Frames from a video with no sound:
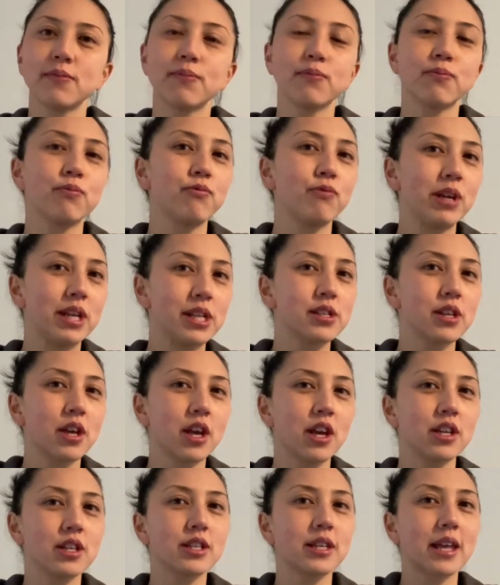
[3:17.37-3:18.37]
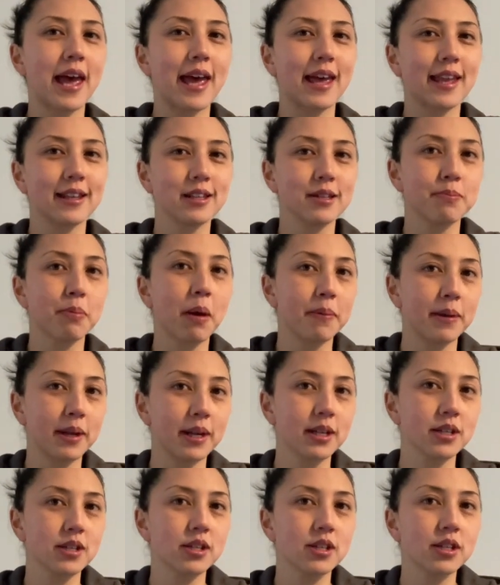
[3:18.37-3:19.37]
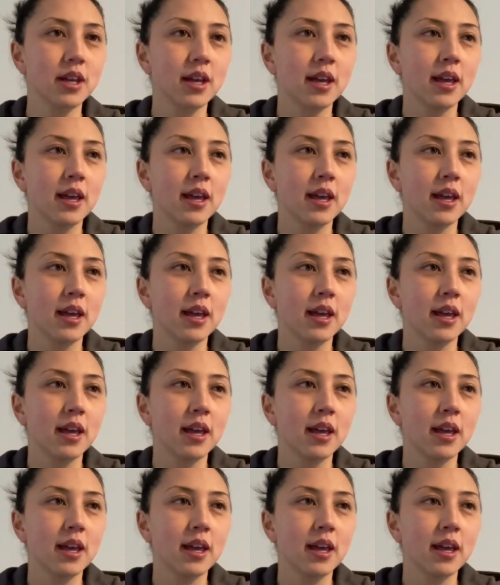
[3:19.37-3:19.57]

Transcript: researched and published.